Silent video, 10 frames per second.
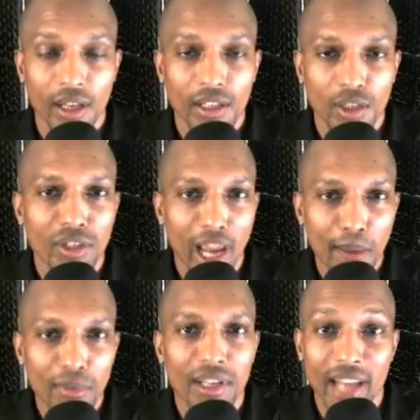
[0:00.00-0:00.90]
So it's
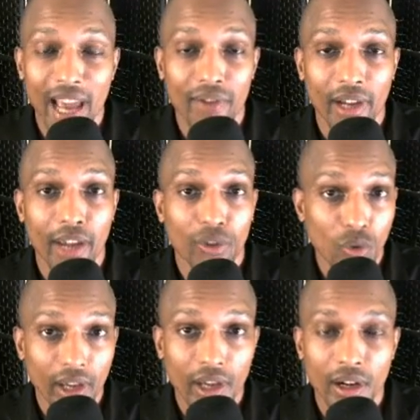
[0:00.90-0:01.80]
able to navigate through
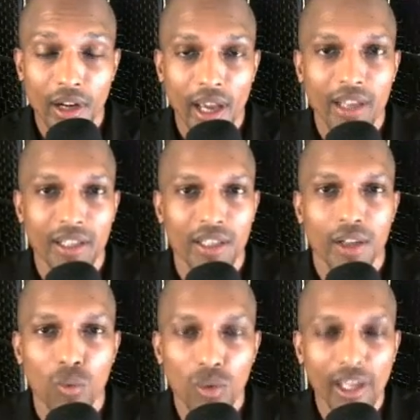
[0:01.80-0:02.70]
the internet and just
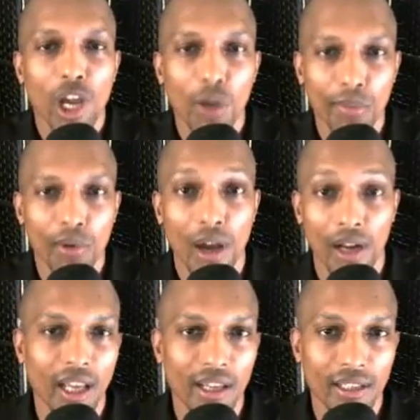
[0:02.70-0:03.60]
really help you out a
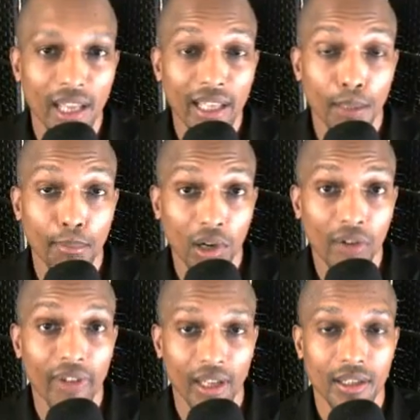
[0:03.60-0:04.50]
lot. It's like the
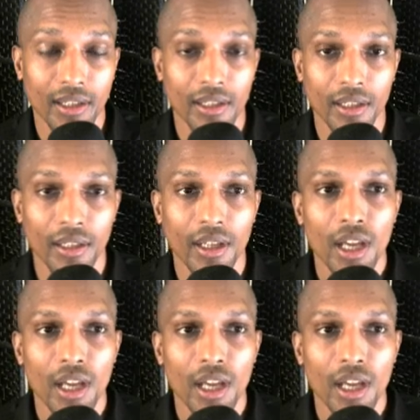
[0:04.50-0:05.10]
perfect assistant.